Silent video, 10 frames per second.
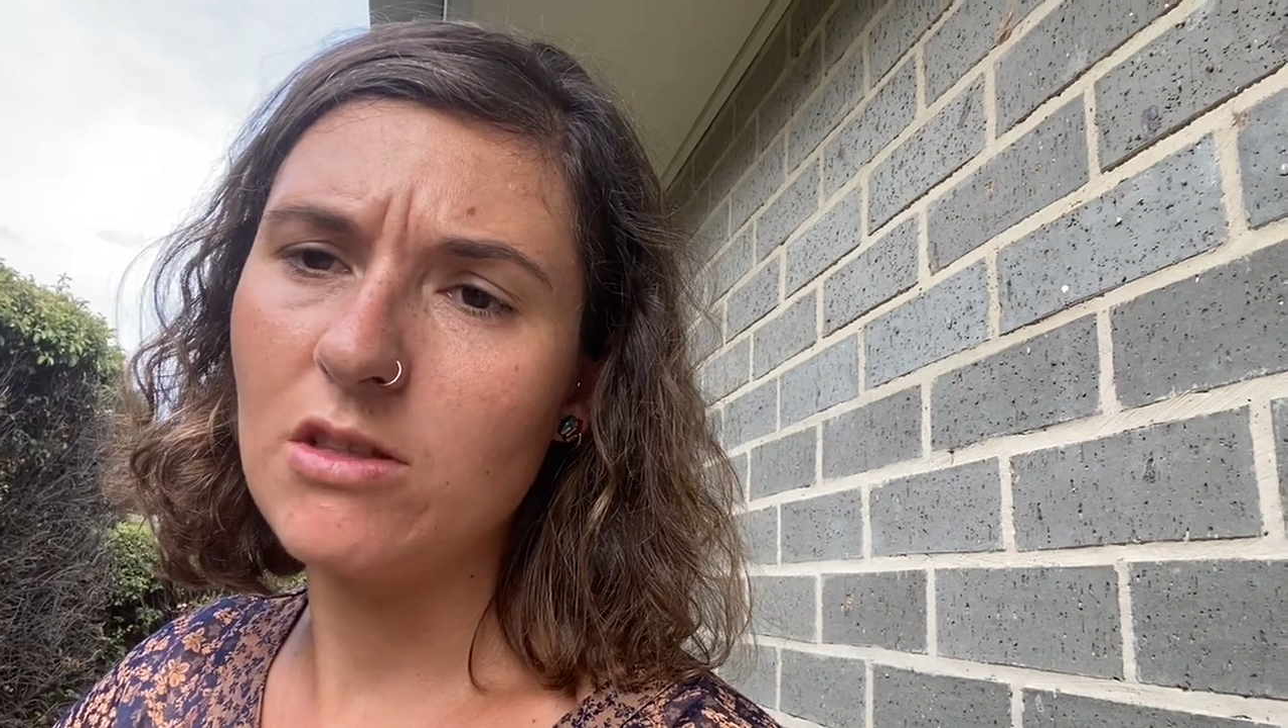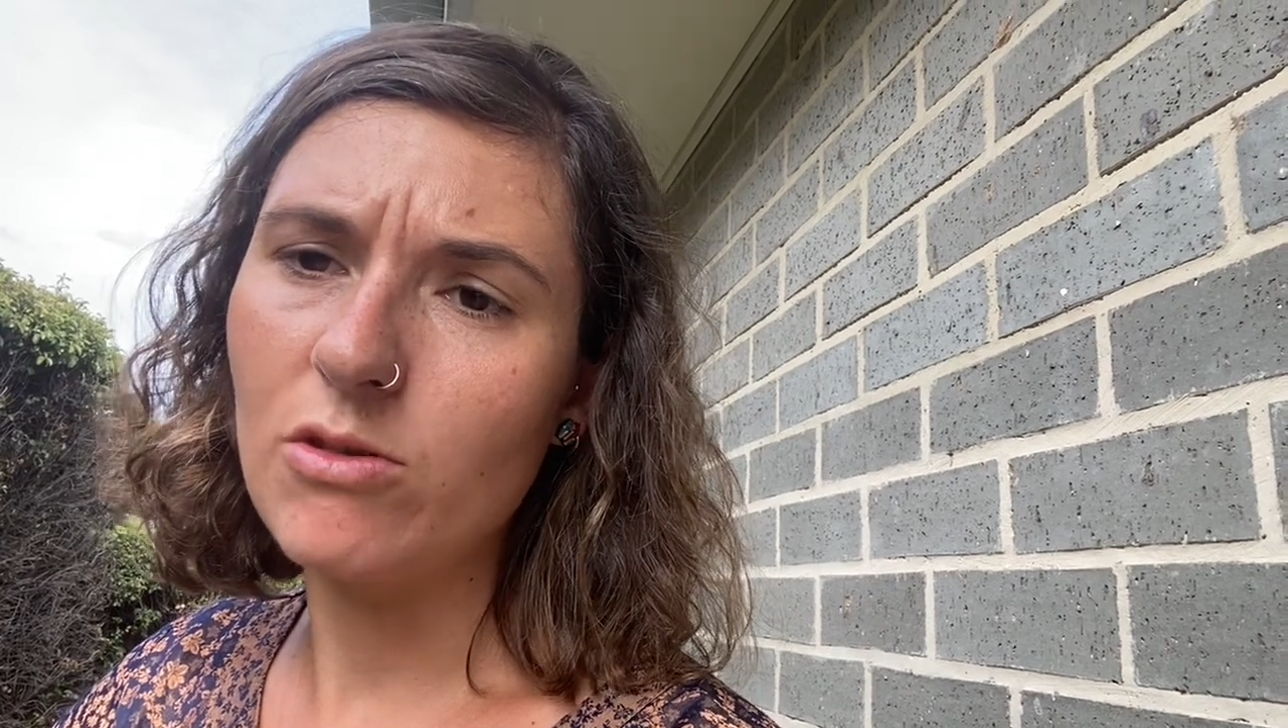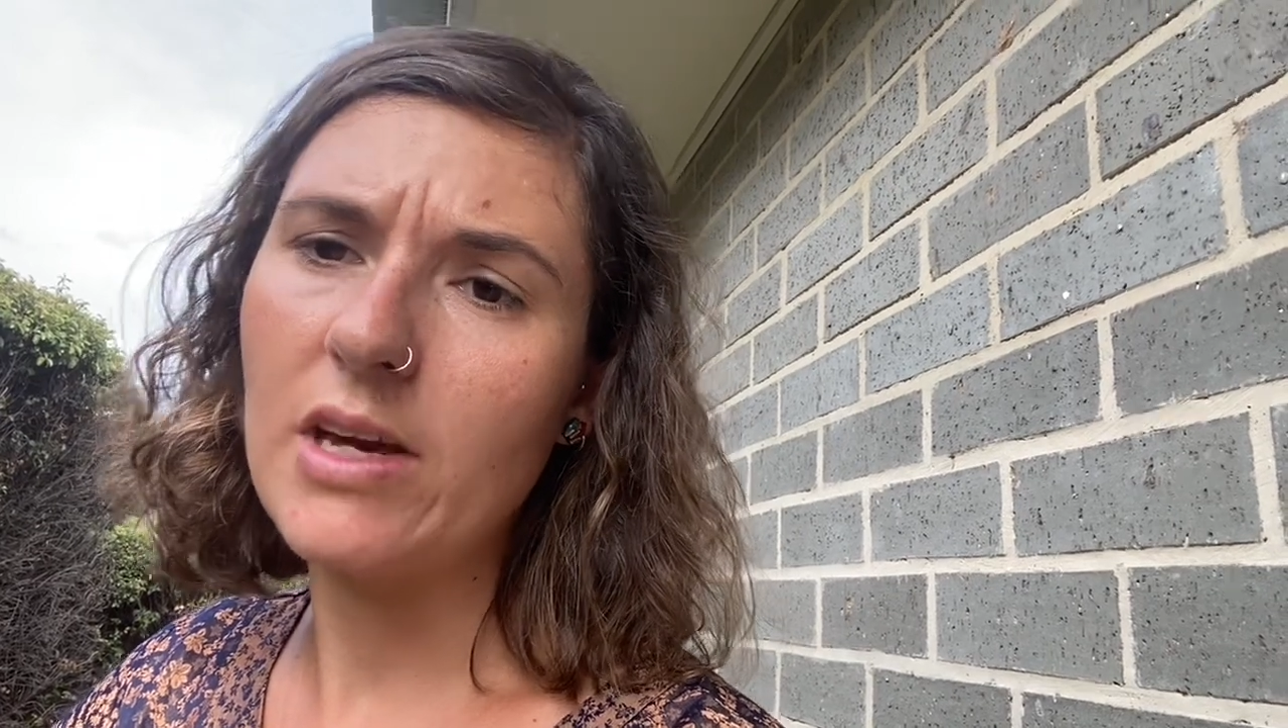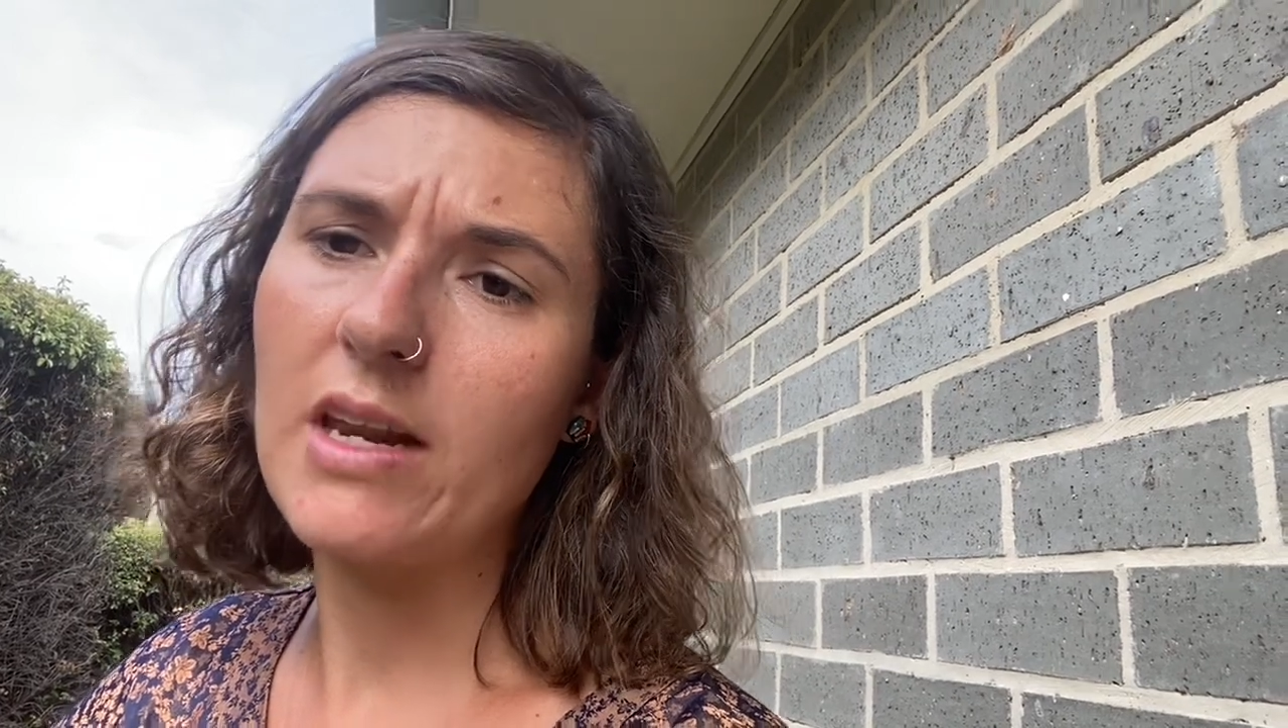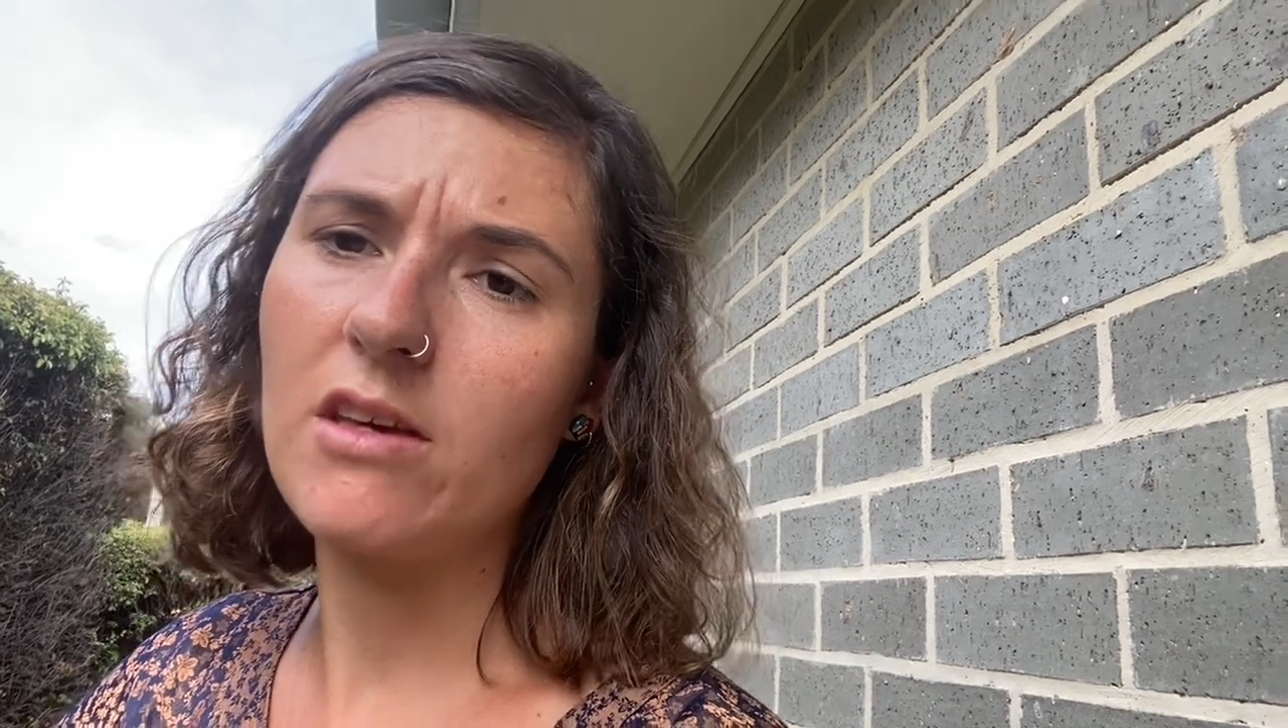
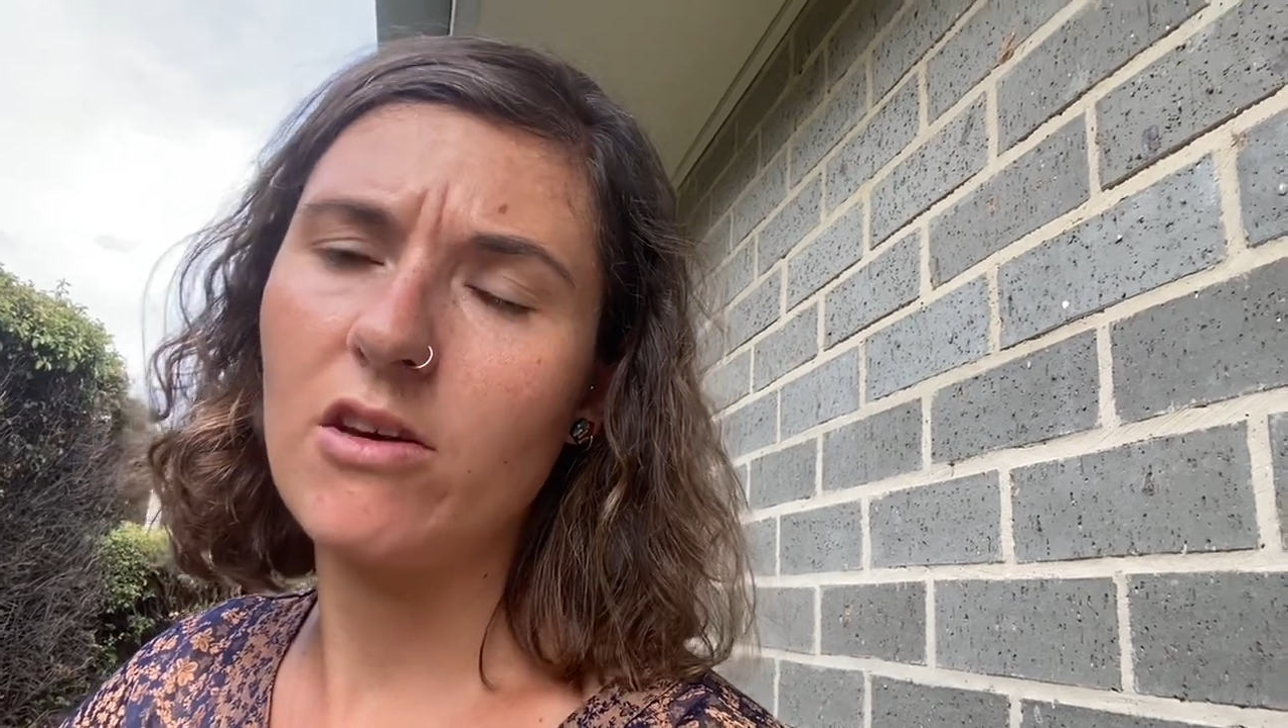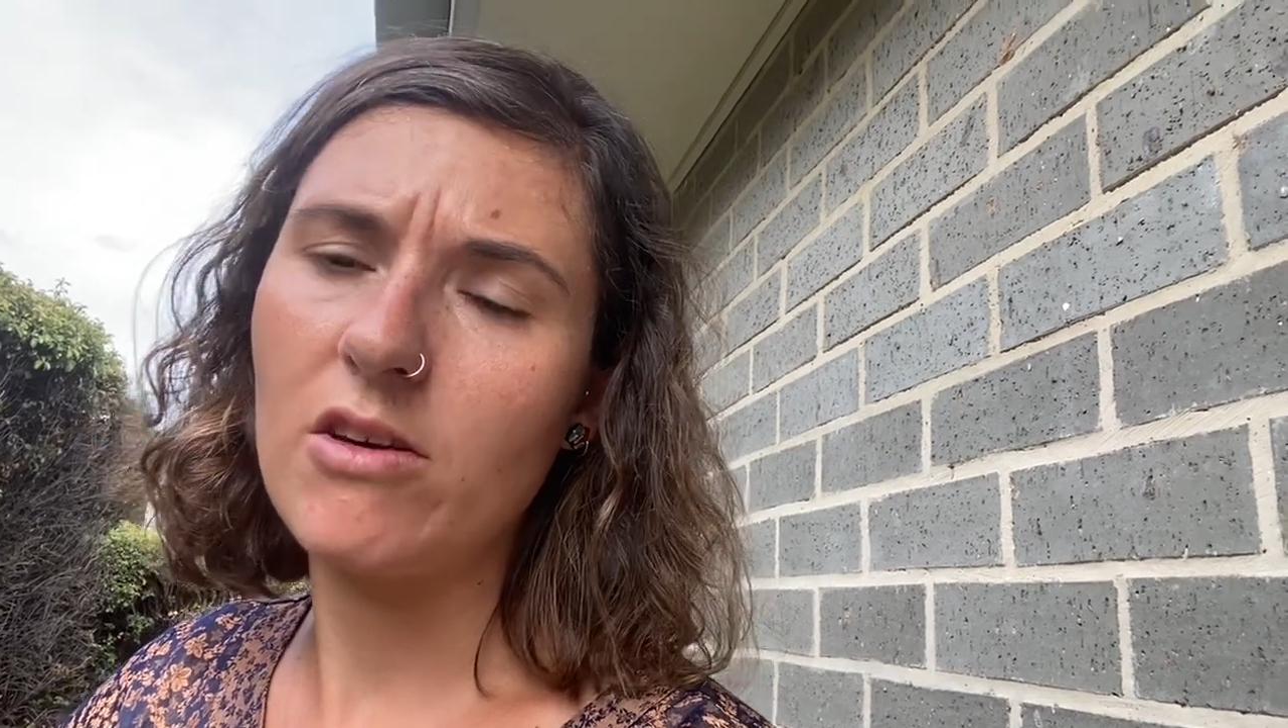look at it and go,